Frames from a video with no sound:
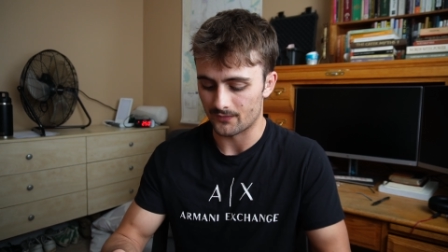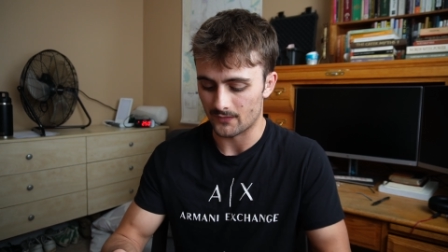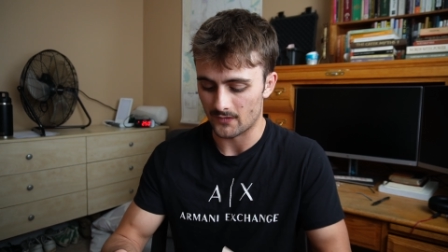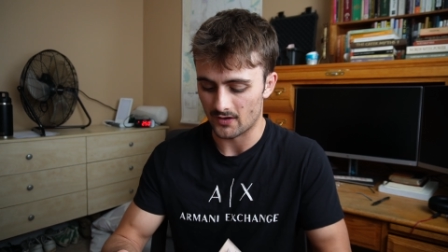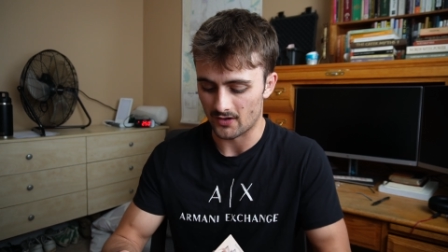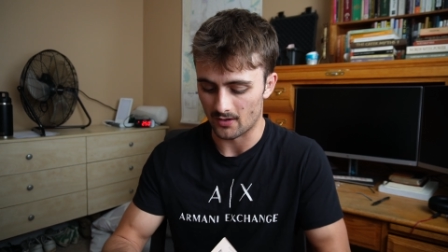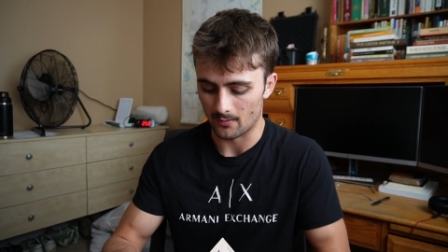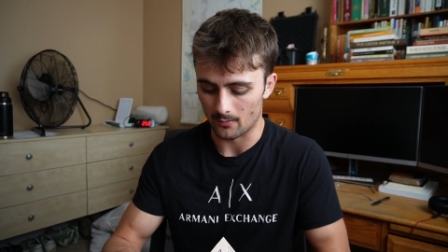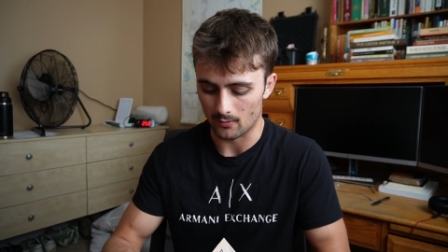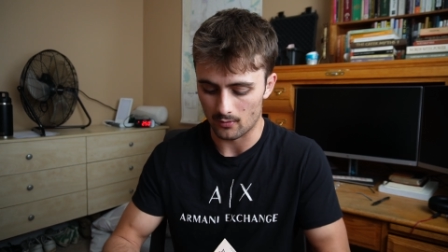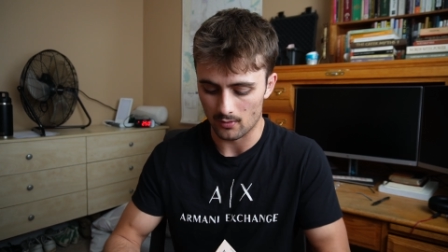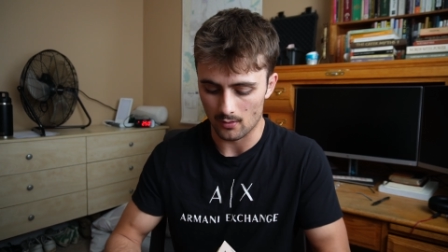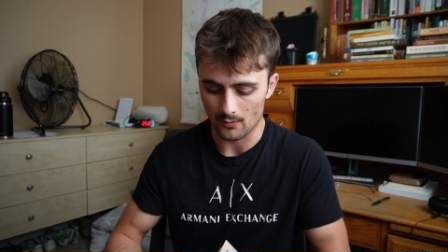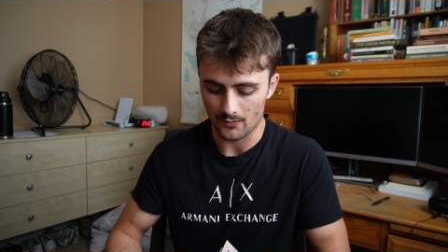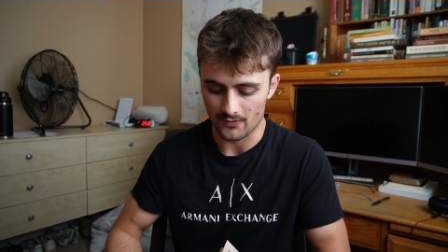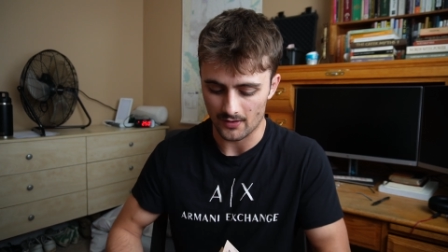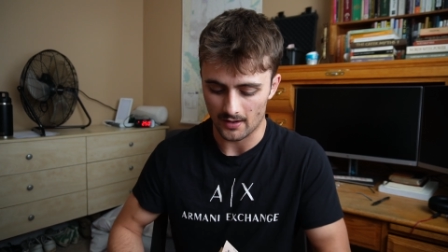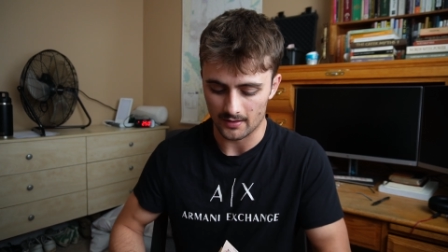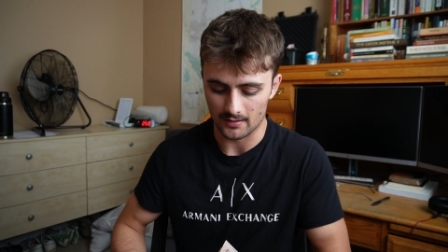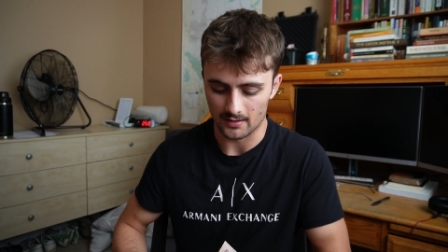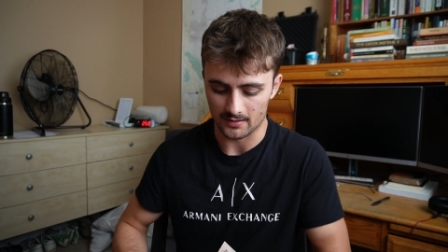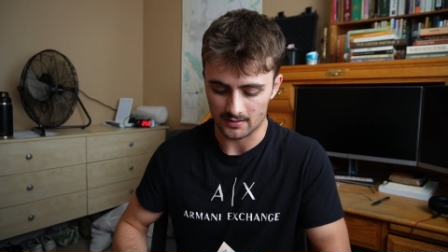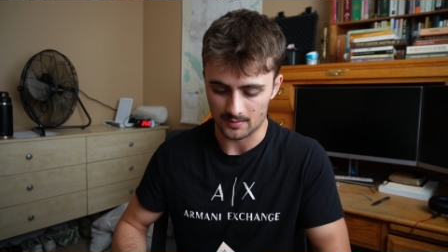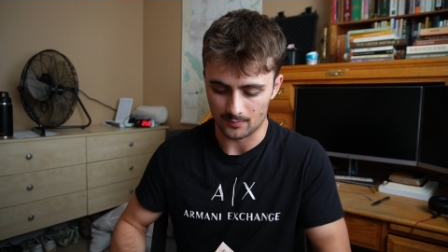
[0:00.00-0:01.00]
some quotes
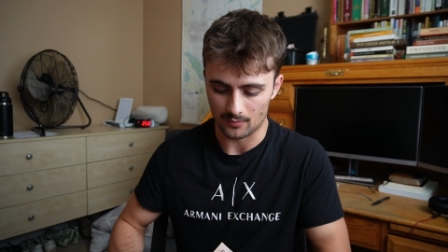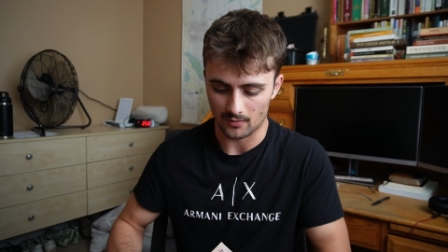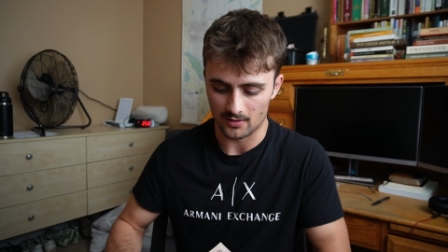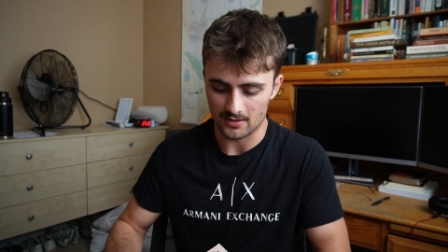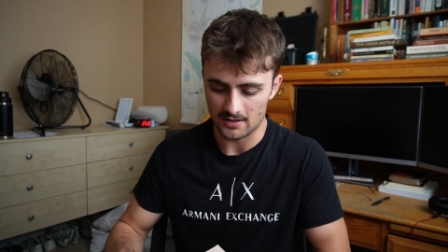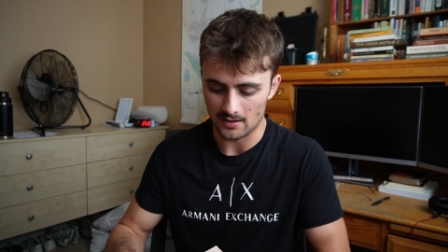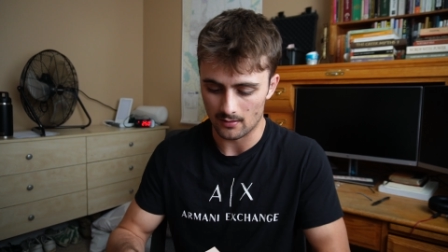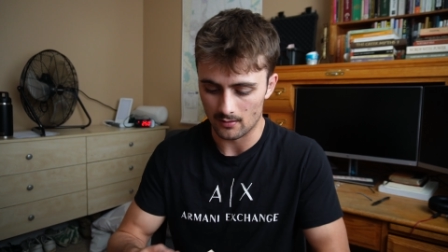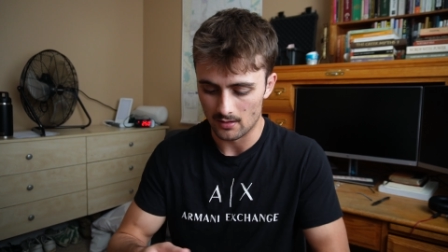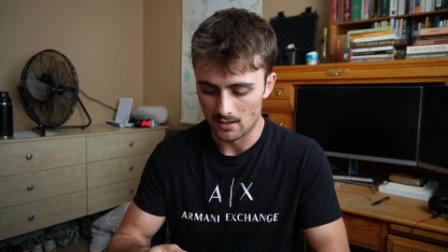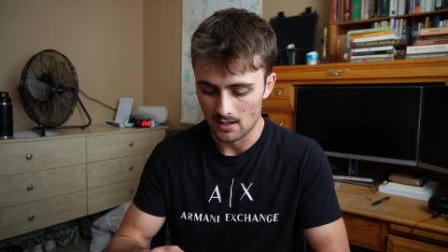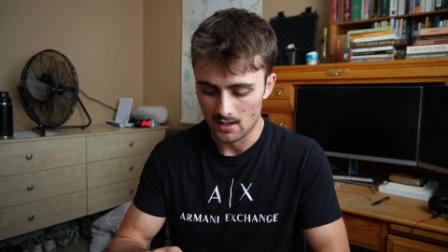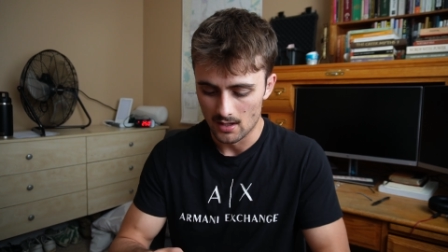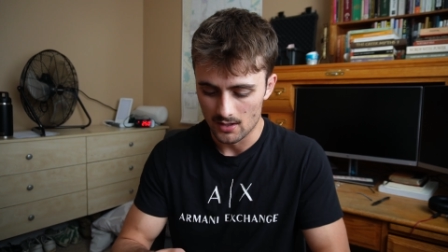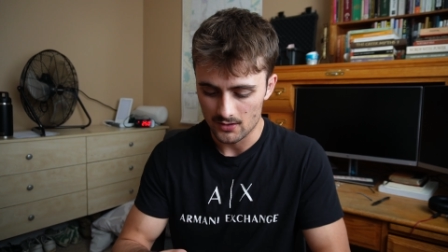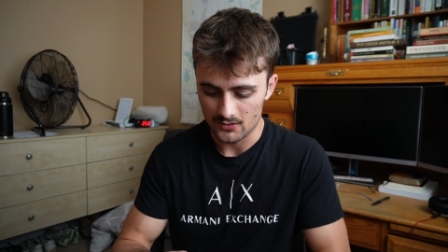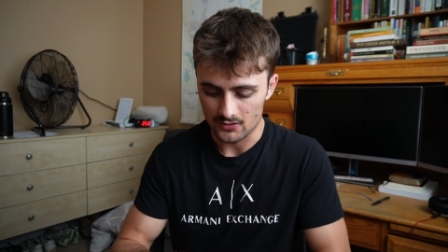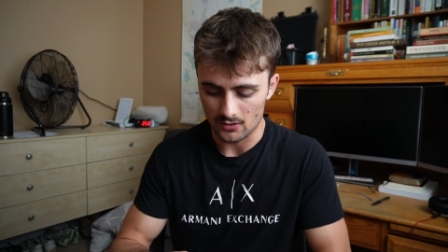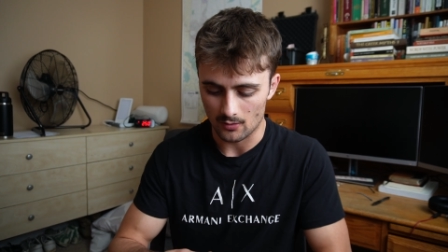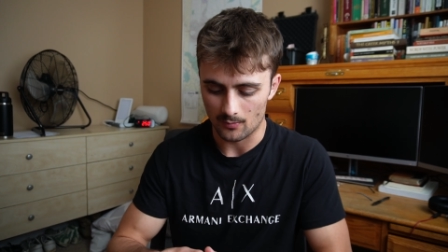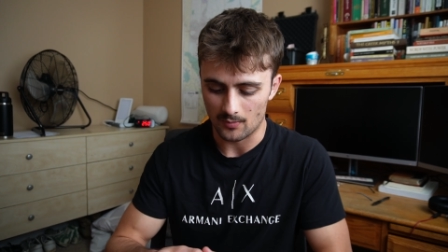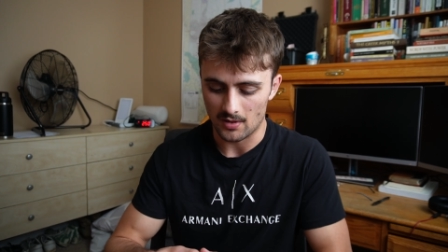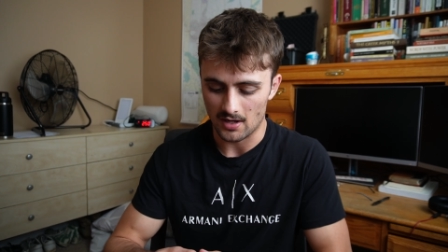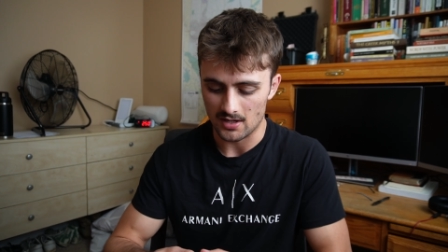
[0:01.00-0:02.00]
I'd like to point out.
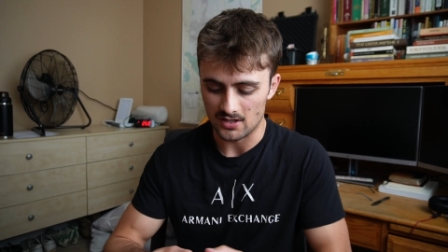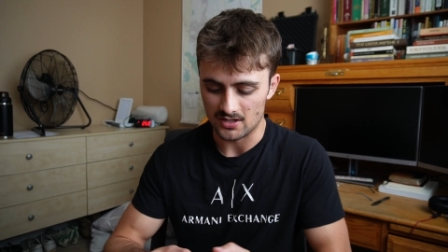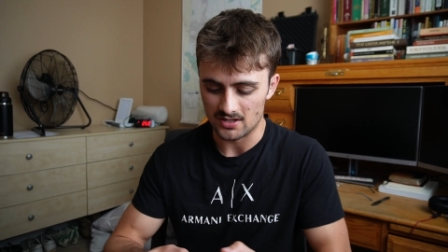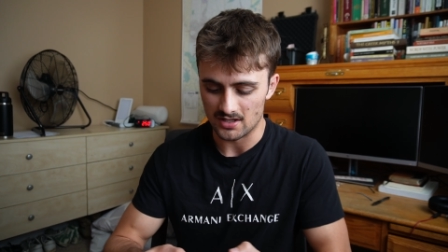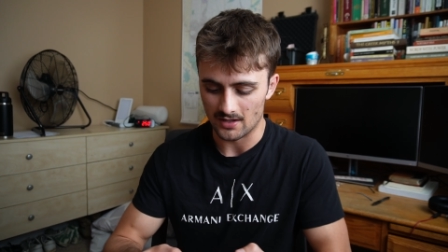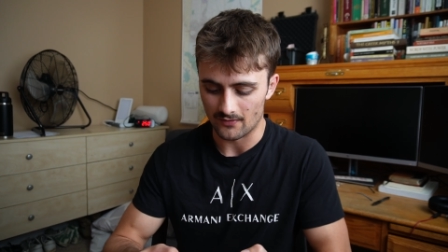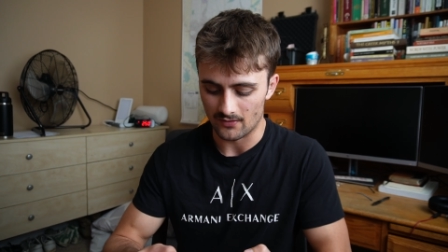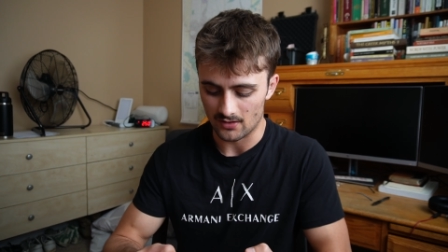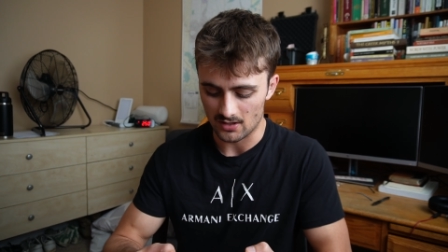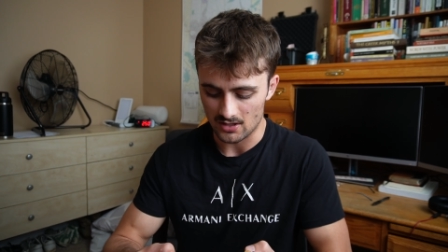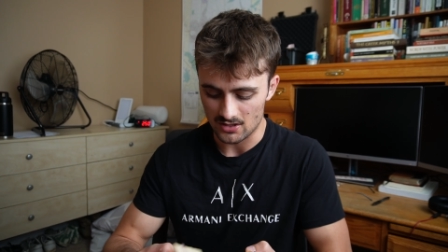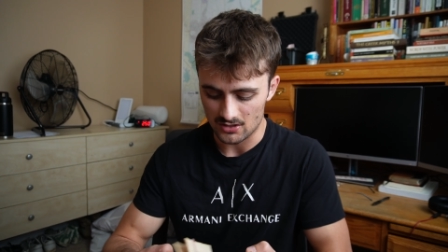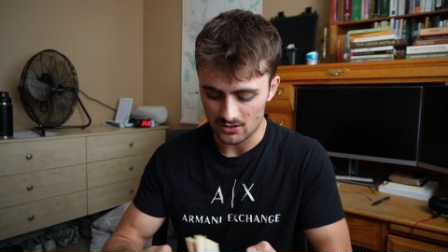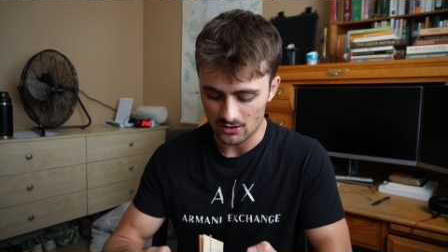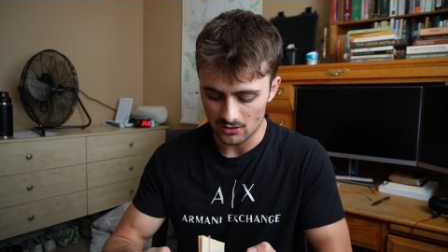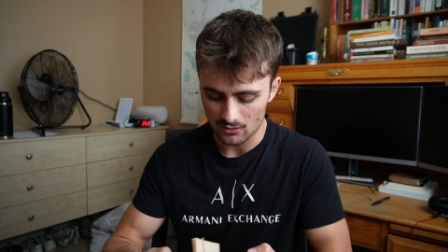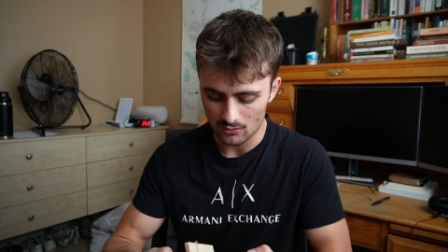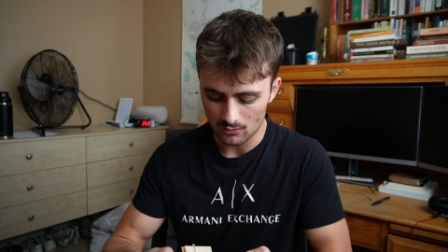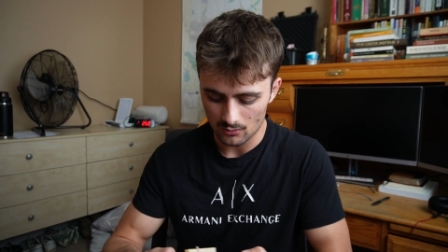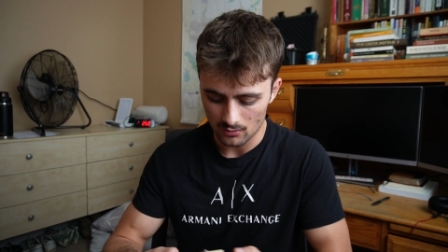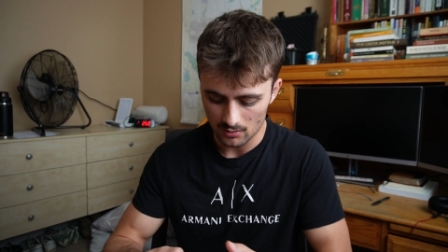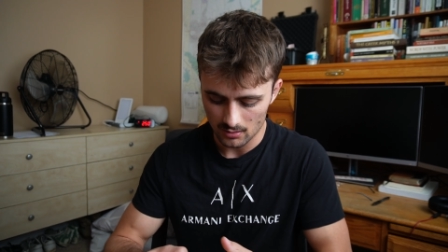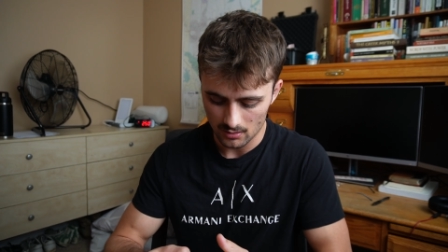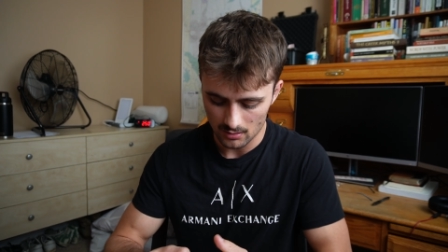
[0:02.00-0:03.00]
So page
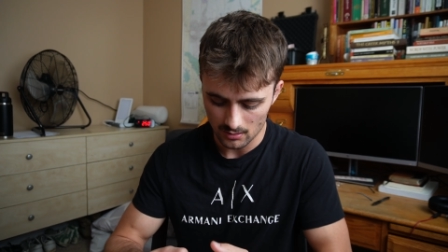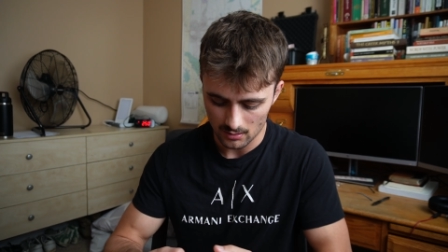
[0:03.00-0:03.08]
72,